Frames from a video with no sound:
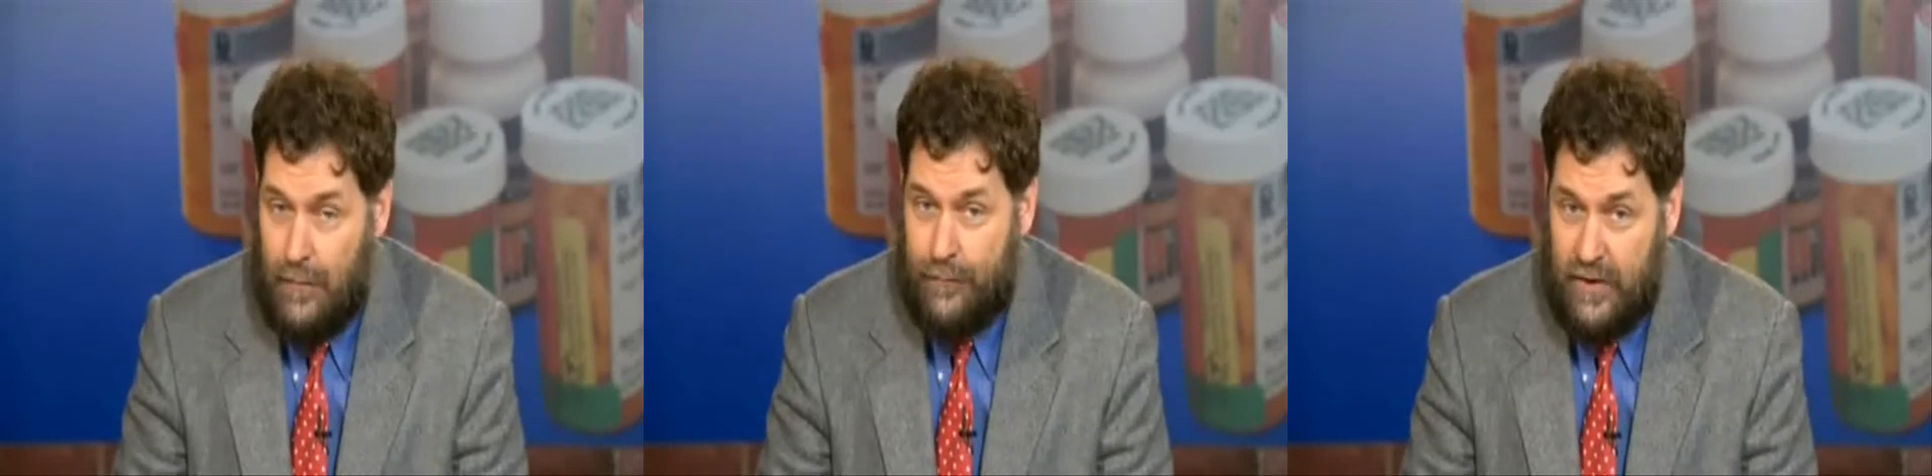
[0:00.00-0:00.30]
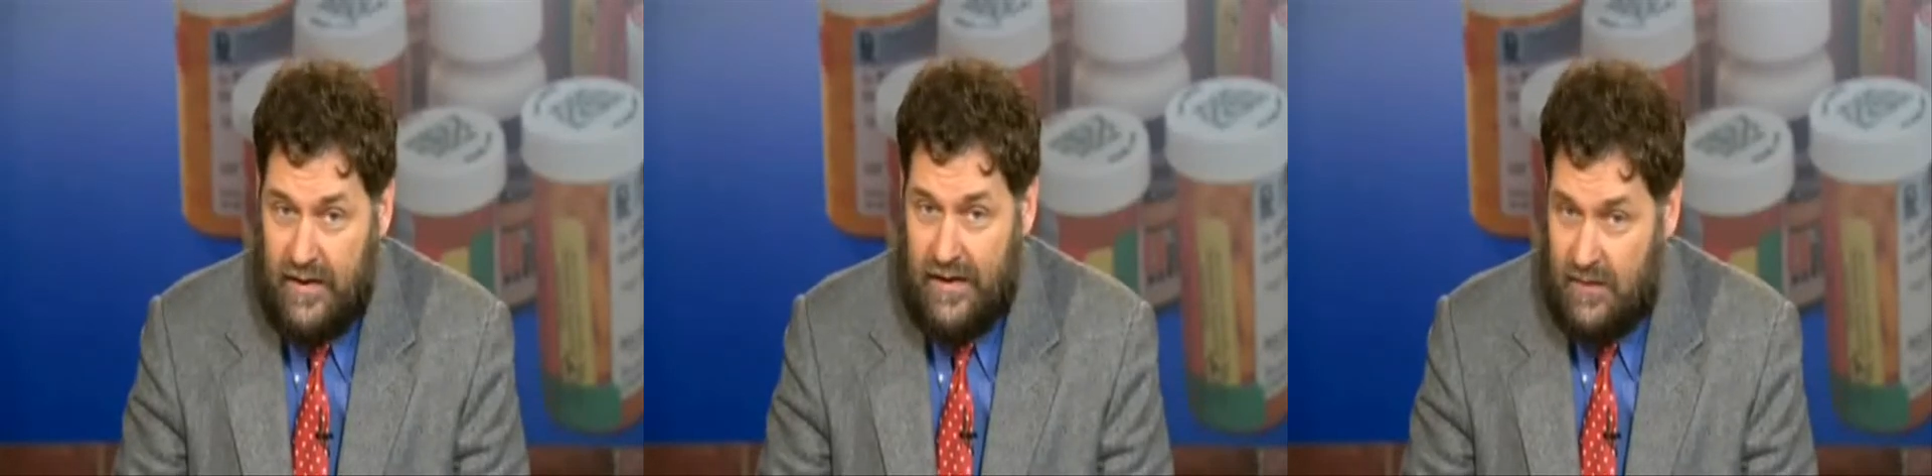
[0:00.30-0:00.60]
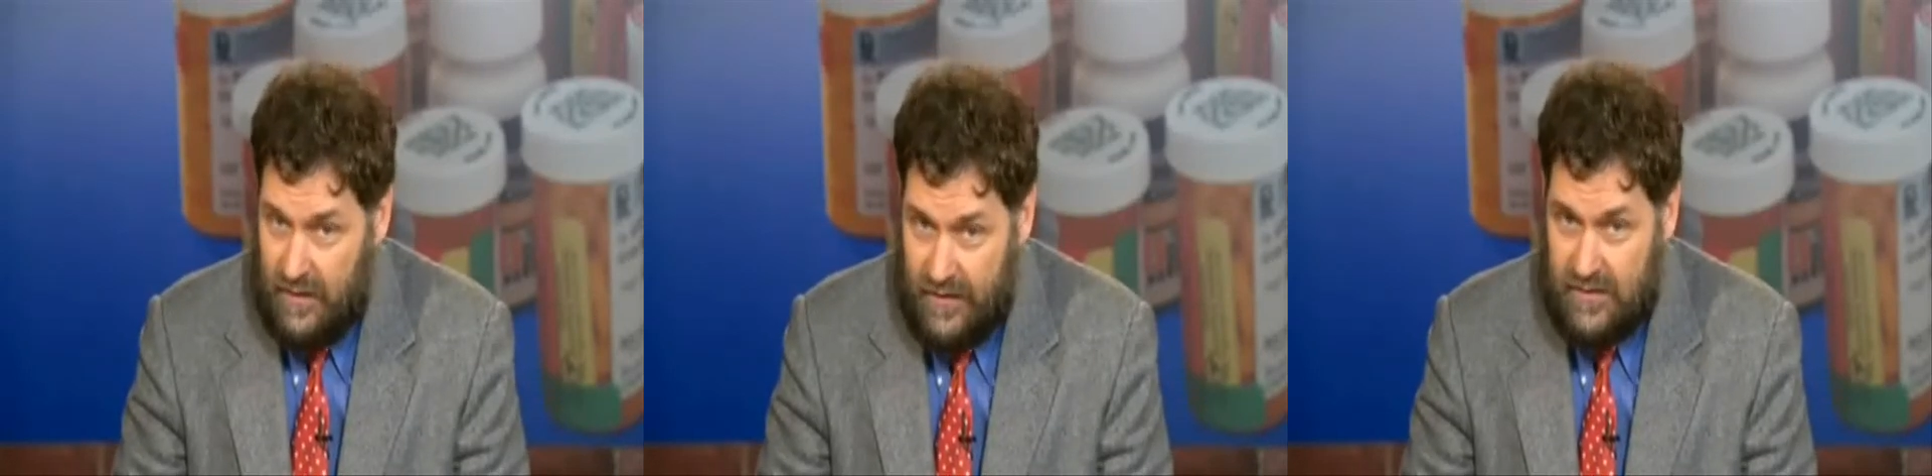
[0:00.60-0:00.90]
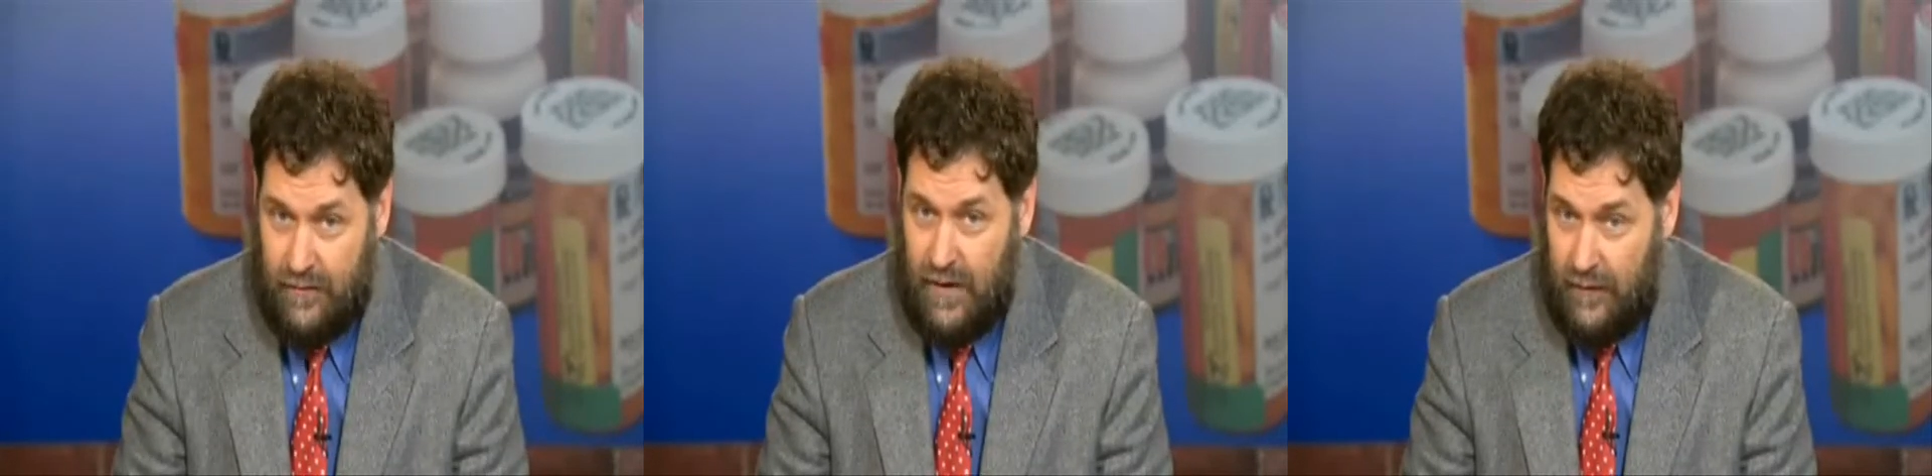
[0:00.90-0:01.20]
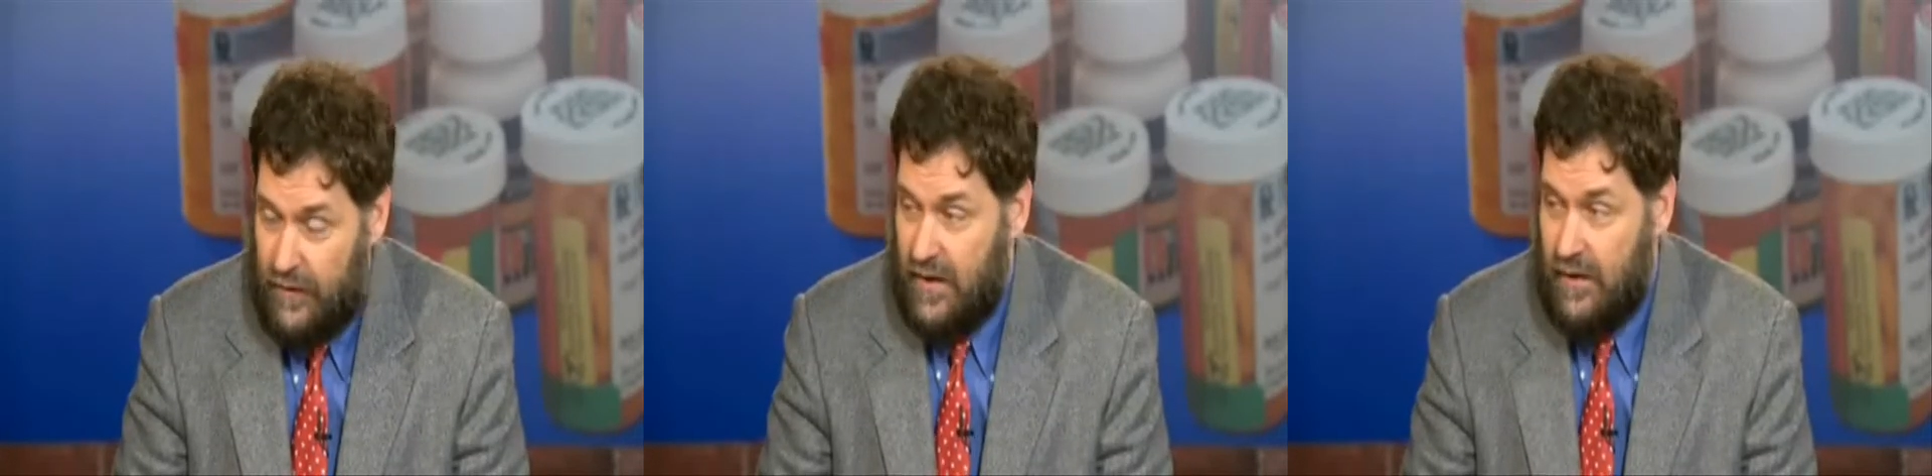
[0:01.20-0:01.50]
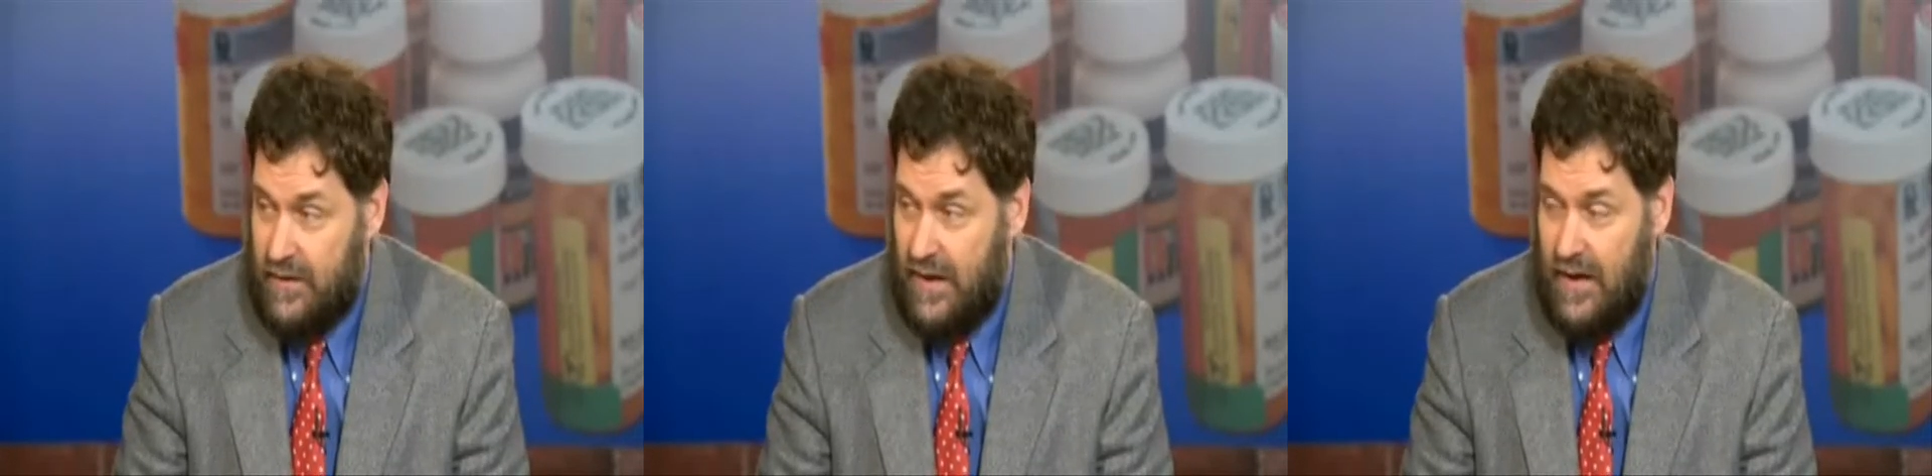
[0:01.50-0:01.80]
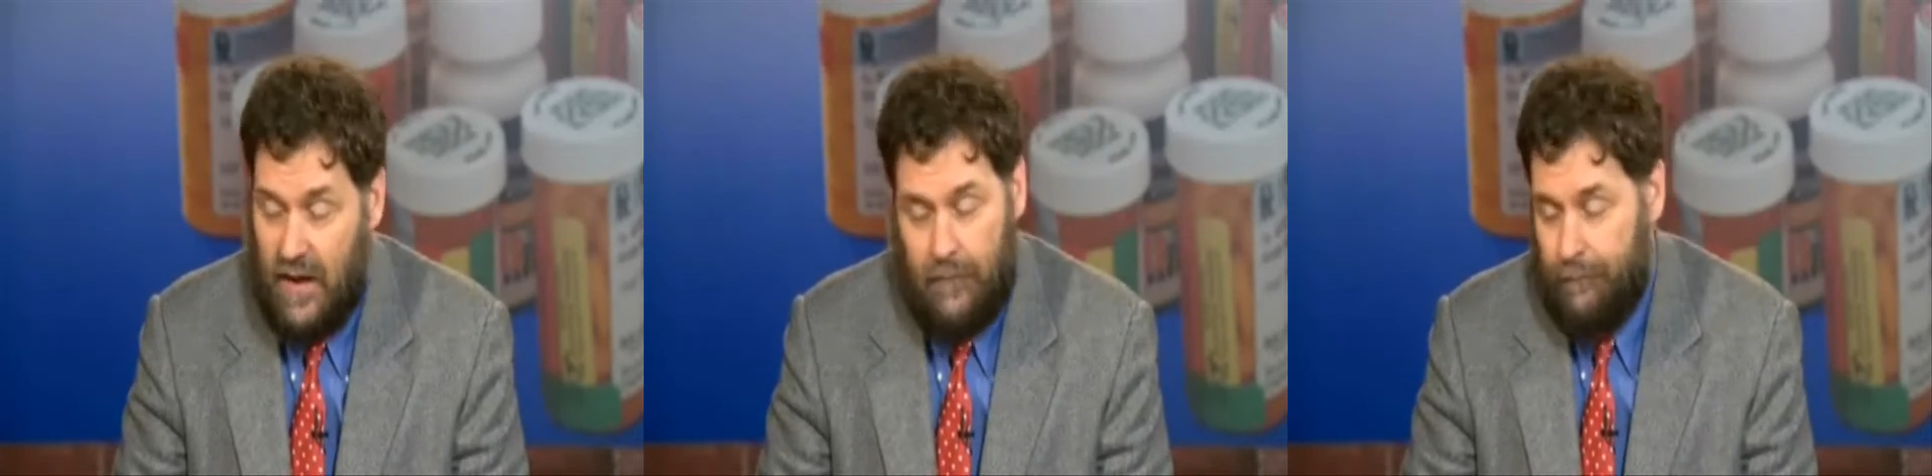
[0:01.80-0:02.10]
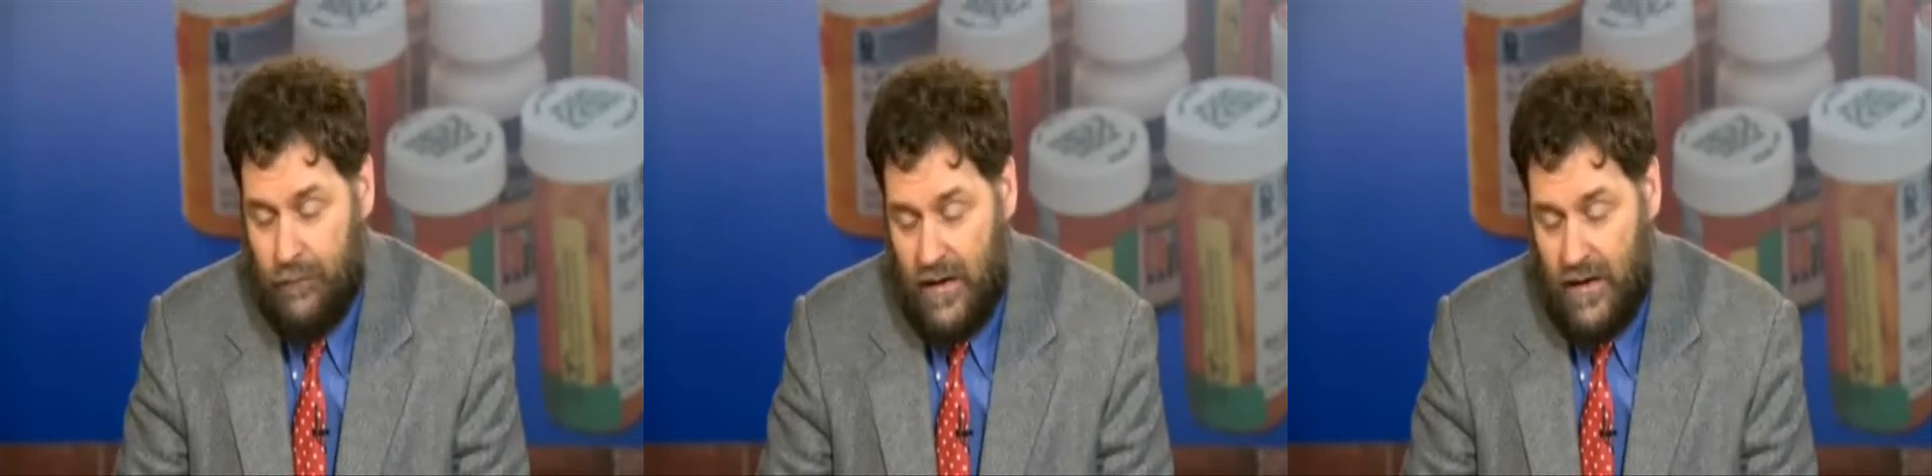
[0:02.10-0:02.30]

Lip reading: up-to-date list of everything you're taking.